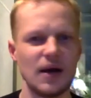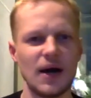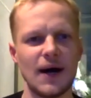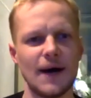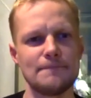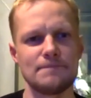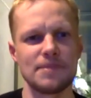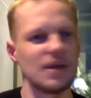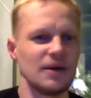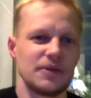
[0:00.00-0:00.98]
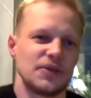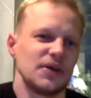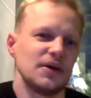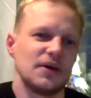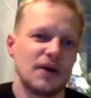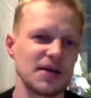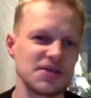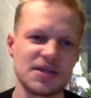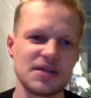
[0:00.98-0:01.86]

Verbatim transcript: Um, the the honestly